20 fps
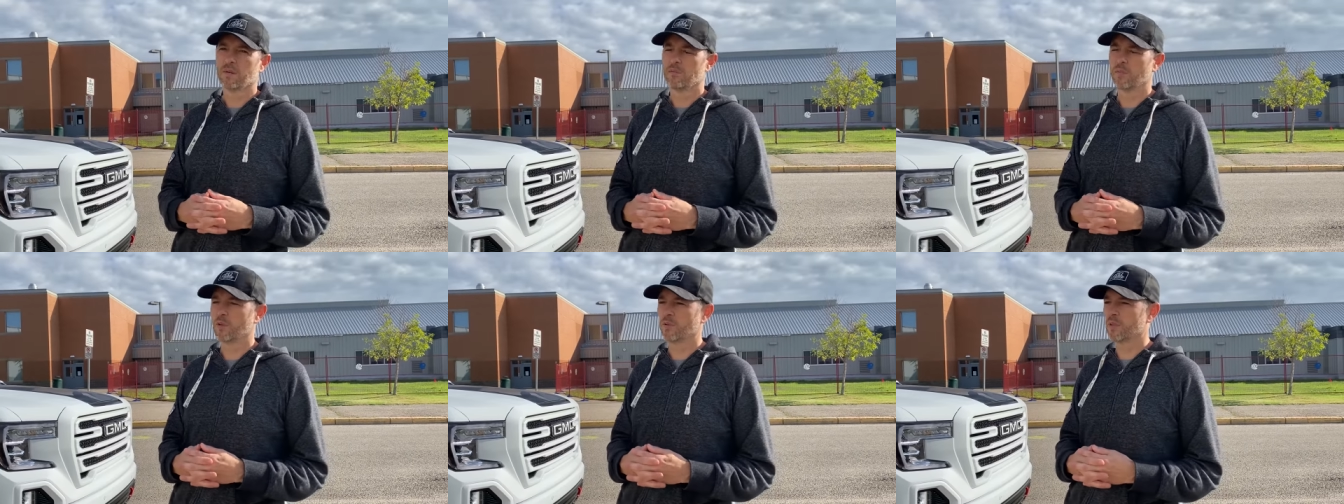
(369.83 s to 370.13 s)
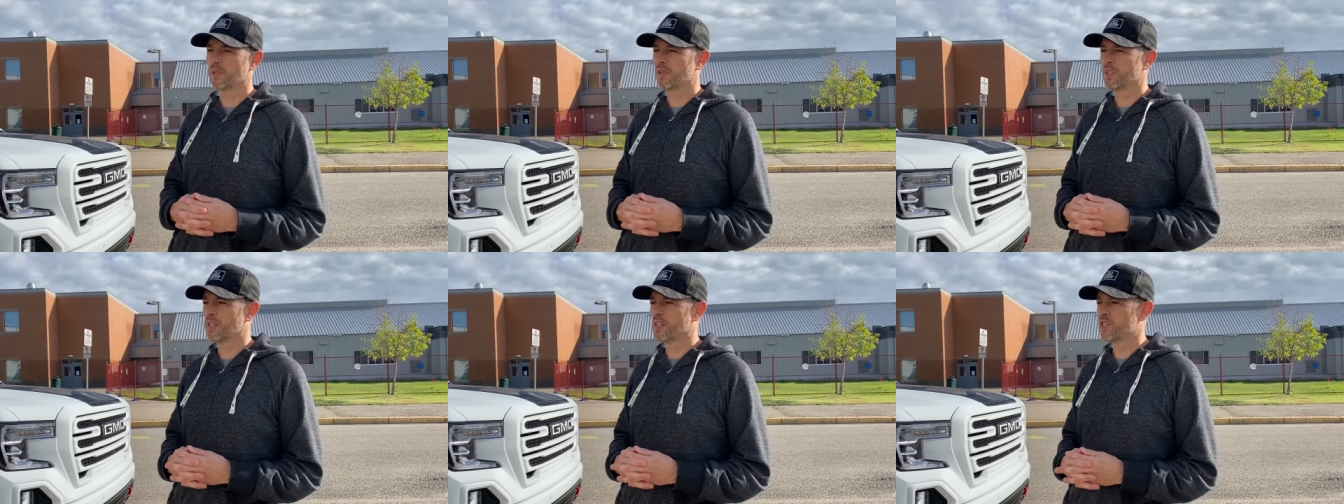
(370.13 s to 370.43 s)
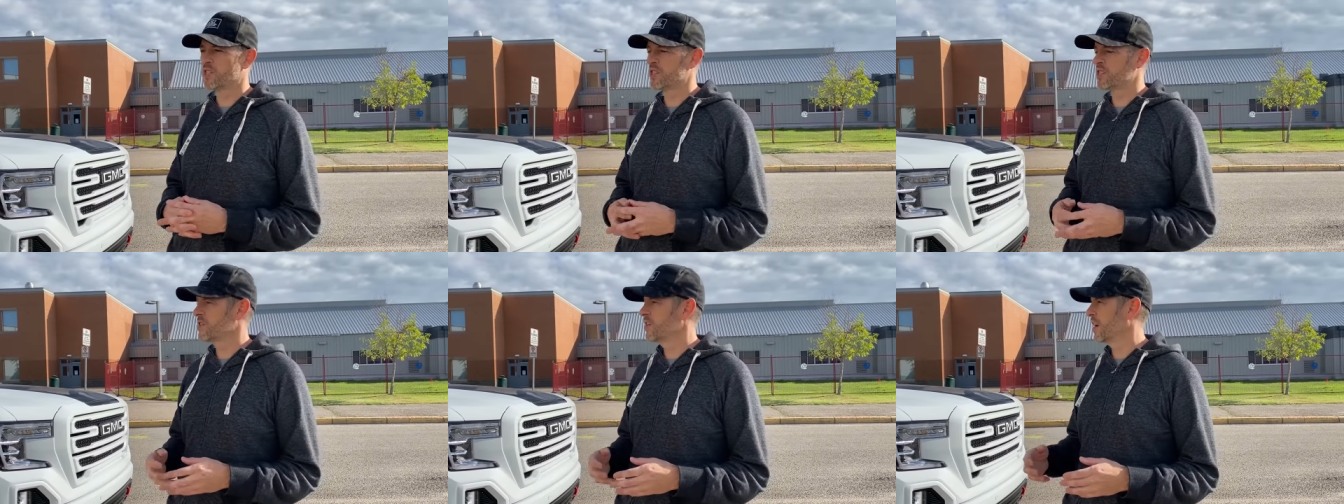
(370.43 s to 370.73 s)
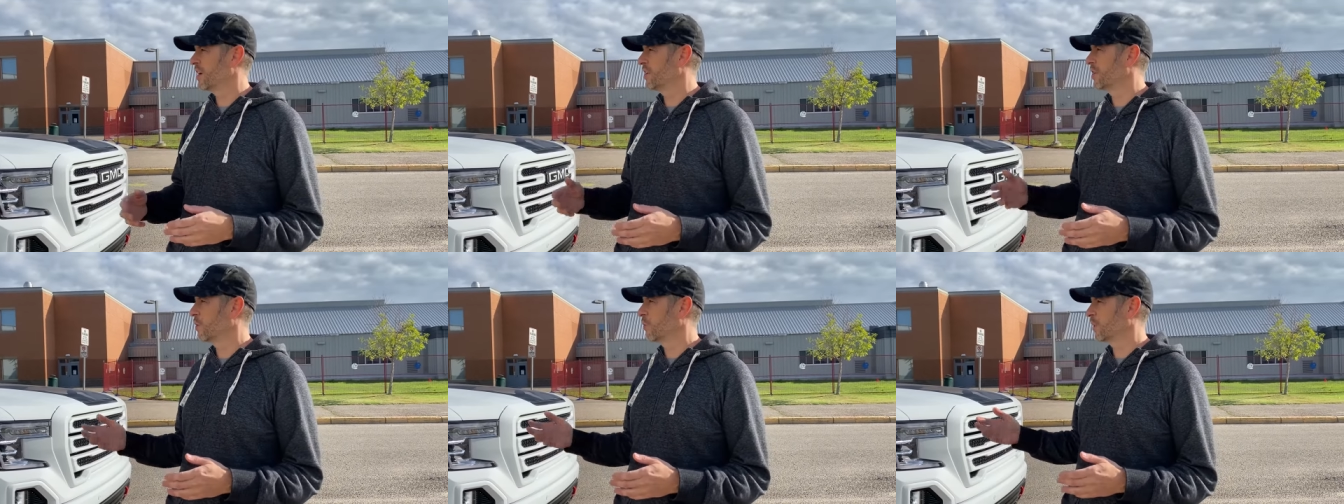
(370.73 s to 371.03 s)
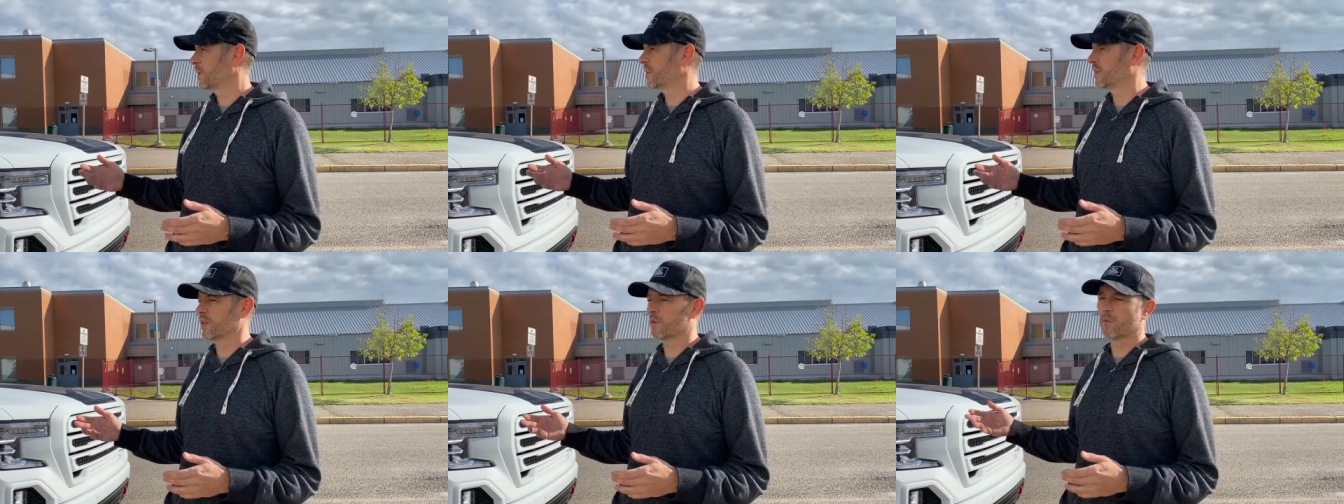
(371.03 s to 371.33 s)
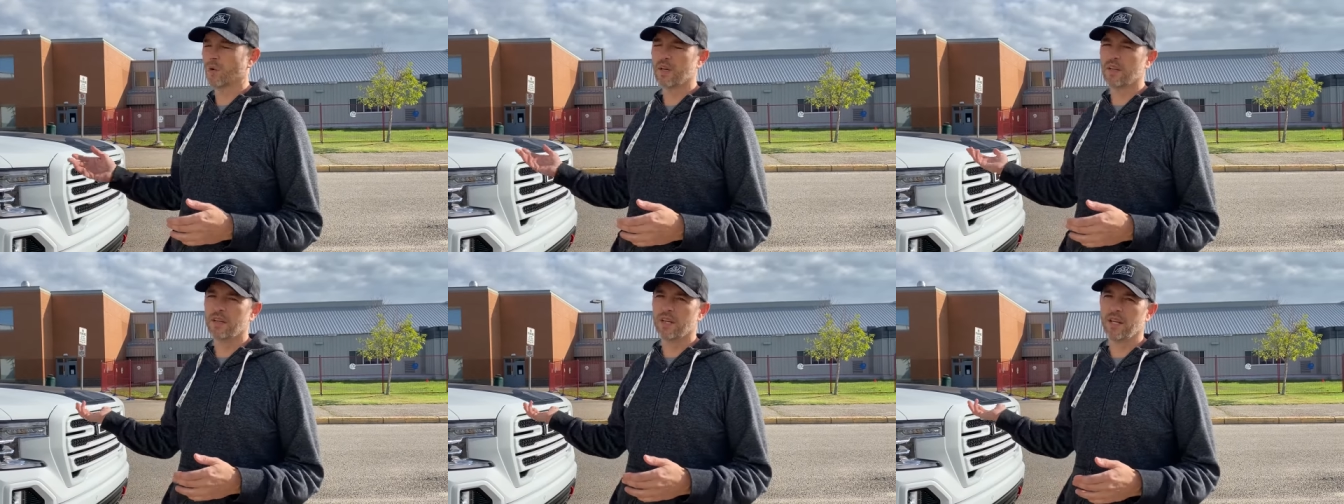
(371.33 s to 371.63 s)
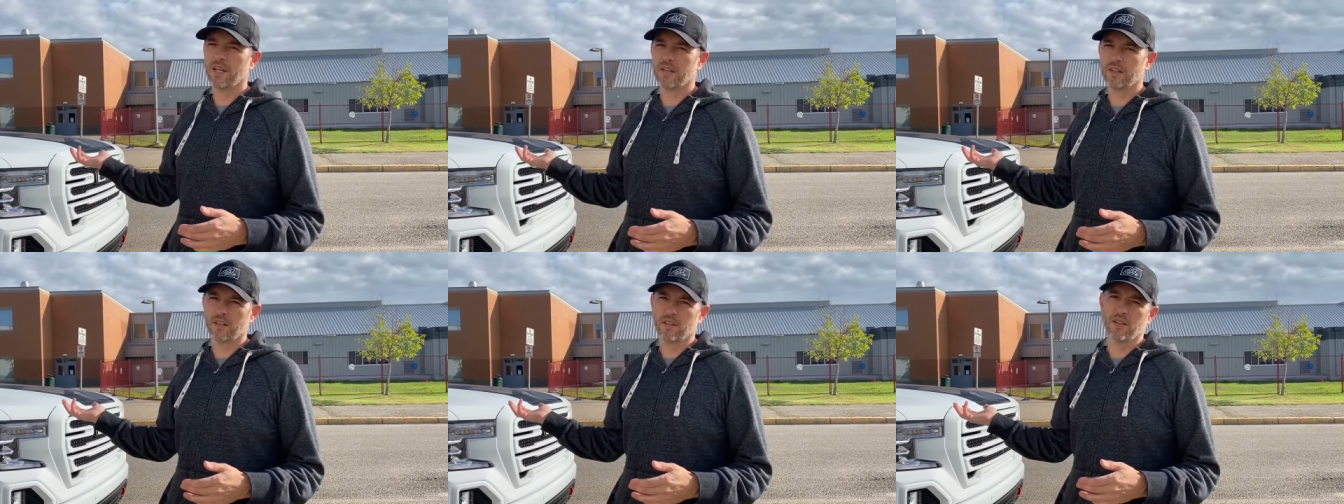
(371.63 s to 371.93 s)
But really, just not knowing that one
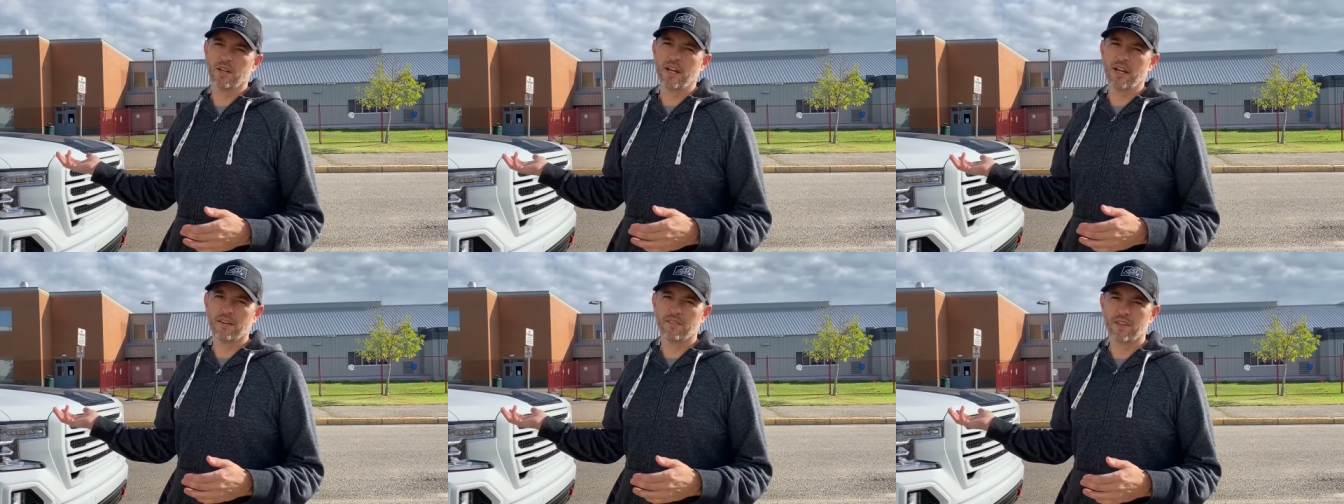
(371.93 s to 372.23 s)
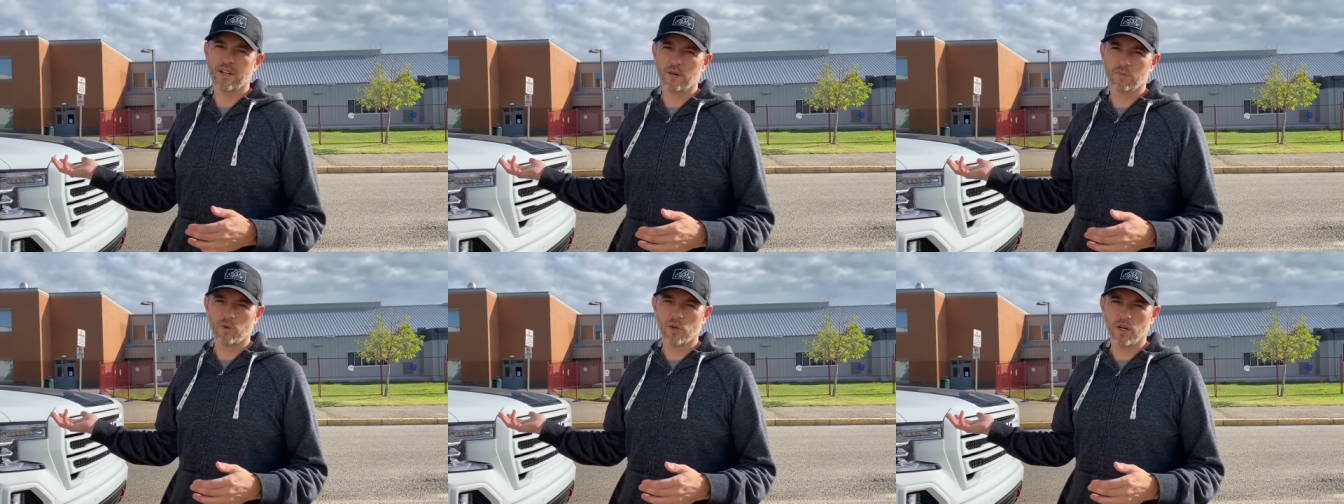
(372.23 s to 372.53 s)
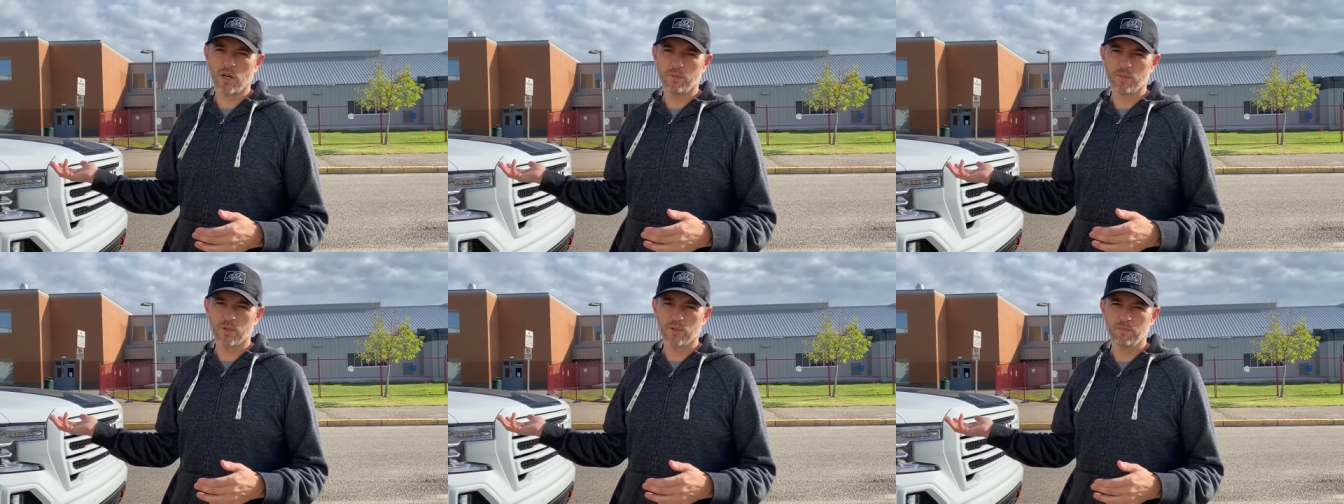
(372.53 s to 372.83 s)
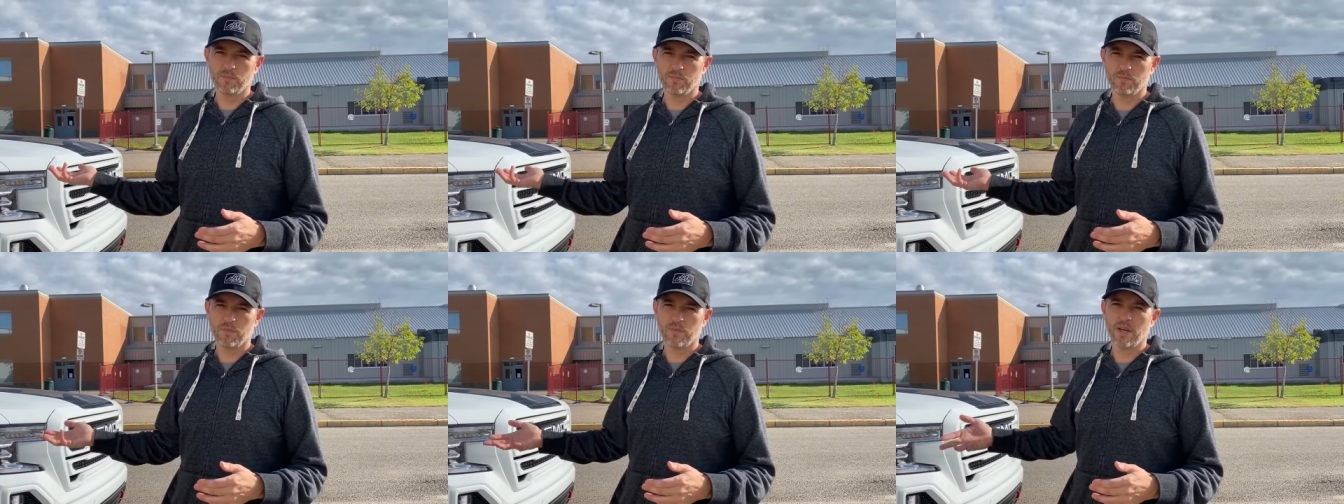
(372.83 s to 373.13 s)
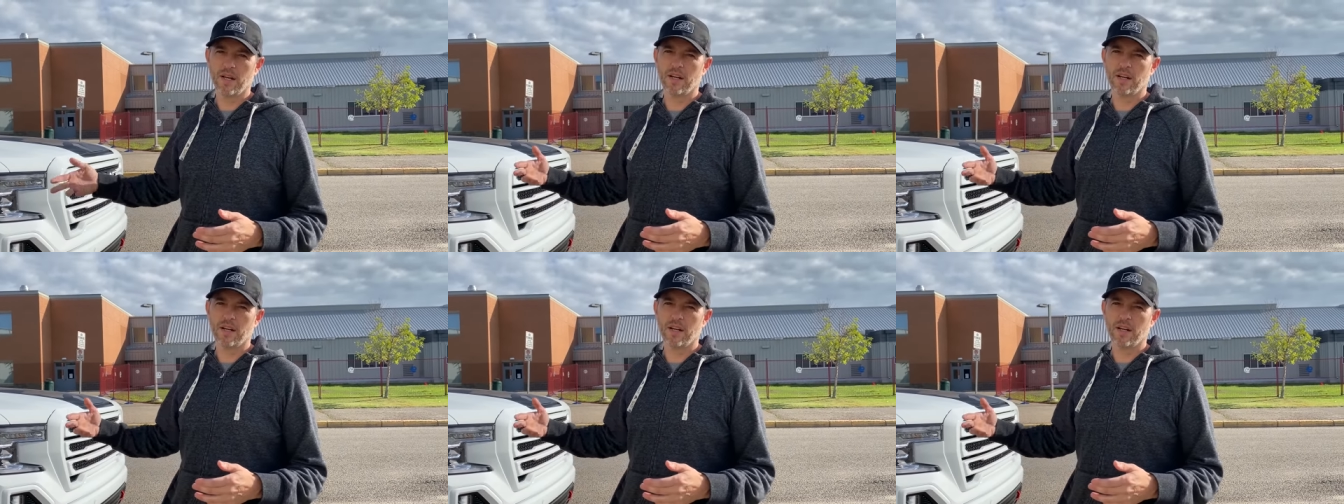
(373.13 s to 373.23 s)
day it could have that problem